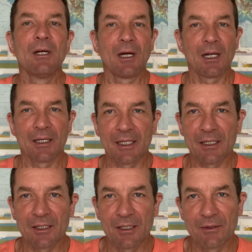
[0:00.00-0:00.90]
I'll link
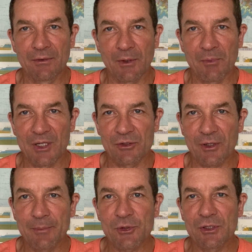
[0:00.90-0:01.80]
it from the
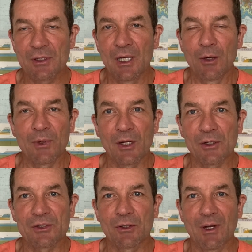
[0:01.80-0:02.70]
description. We
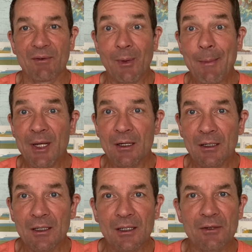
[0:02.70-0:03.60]
also have a
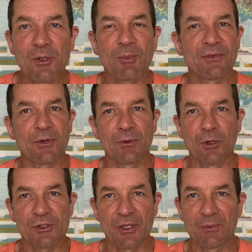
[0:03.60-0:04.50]
webinar if you prefer
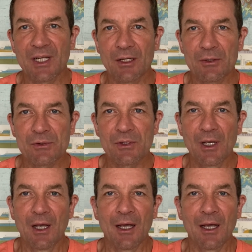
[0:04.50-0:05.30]
watching videos.